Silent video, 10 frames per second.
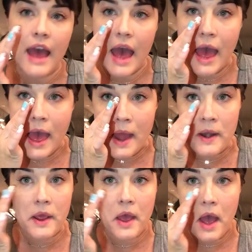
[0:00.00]

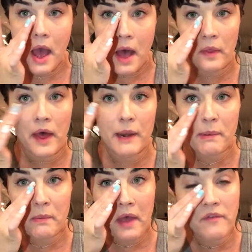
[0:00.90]
And a lot of
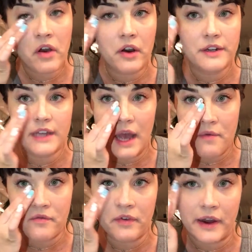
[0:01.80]
people have a hard
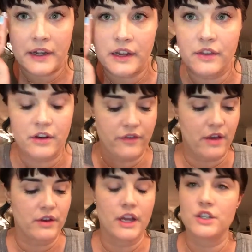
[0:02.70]
time finding their
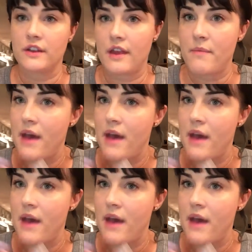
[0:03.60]
foundation that